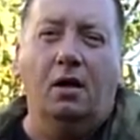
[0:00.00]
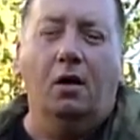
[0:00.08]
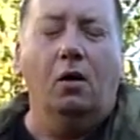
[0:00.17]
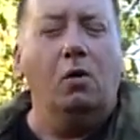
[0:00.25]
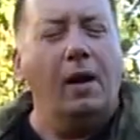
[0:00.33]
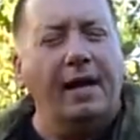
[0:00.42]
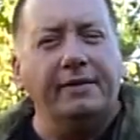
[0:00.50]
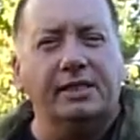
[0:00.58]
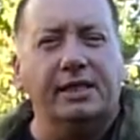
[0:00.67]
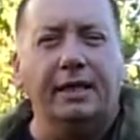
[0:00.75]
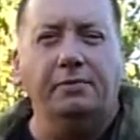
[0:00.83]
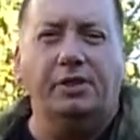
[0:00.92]
All had the
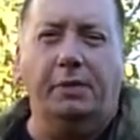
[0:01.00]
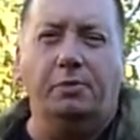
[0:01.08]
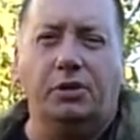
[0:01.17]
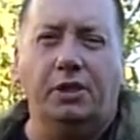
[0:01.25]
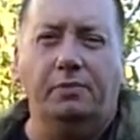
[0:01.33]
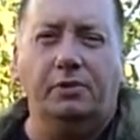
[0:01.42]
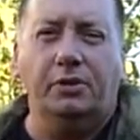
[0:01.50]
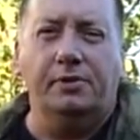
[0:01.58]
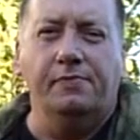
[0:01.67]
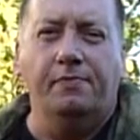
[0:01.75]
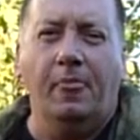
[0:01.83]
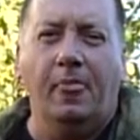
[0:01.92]
same symptoms.
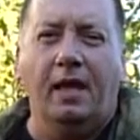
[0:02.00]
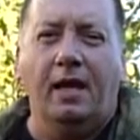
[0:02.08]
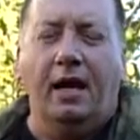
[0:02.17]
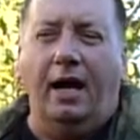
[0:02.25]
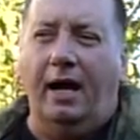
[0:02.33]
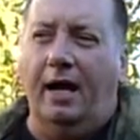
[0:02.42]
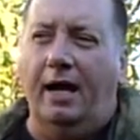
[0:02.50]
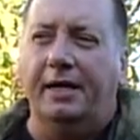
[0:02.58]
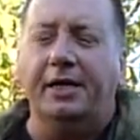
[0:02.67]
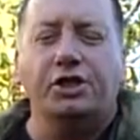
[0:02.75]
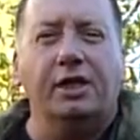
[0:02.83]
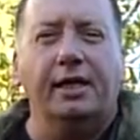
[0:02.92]

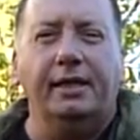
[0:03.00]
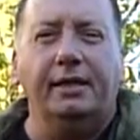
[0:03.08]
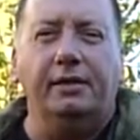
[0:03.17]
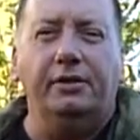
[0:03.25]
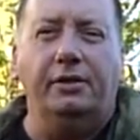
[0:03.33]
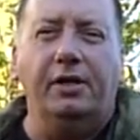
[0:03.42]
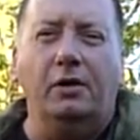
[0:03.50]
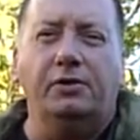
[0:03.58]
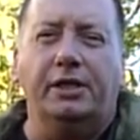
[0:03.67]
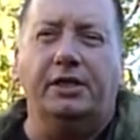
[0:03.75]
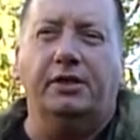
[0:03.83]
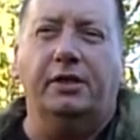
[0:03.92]
Initially you
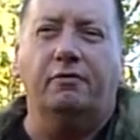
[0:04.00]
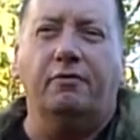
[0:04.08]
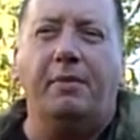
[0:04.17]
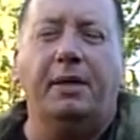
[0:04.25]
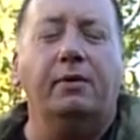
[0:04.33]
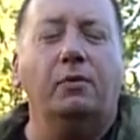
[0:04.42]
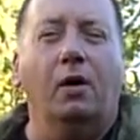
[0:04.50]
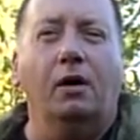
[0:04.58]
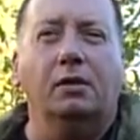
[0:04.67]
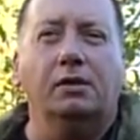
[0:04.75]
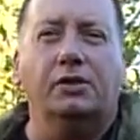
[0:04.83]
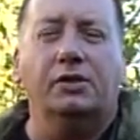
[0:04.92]
noticed that the rabbit
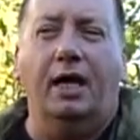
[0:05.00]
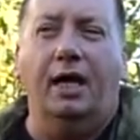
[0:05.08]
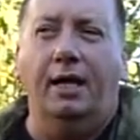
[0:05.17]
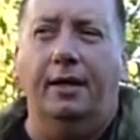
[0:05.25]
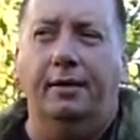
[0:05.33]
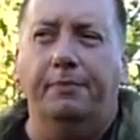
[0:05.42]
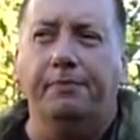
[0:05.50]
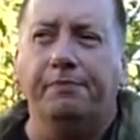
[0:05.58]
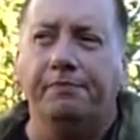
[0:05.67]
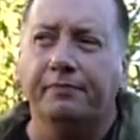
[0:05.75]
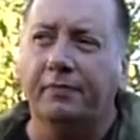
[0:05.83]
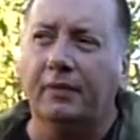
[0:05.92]
was
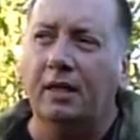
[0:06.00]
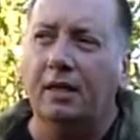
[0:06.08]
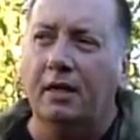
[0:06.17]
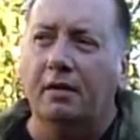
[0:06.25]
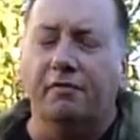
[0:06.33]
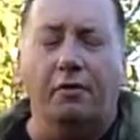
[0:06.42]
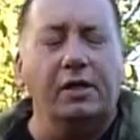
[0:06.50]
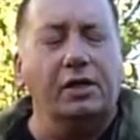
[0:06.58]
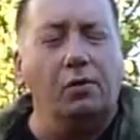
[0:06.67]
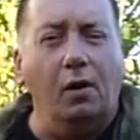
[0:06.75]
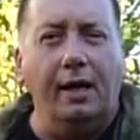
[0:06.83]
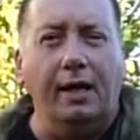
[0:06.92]
very
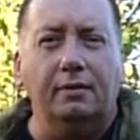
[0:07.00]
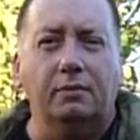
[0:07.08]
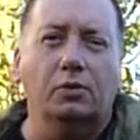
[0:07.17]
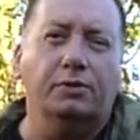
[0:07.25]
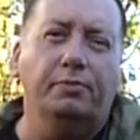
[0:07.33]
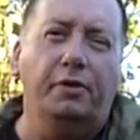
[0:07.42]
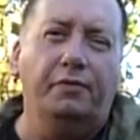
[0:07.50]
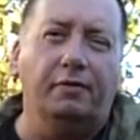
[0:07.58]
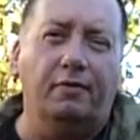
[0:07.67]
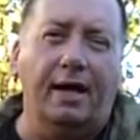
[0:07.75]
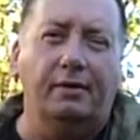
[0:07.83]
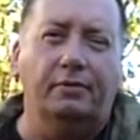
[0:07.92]
quiet, wasn't moving
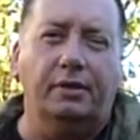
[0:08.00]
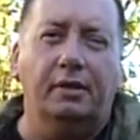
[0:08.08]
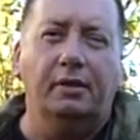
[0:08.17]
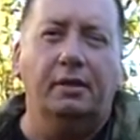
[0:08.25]
around.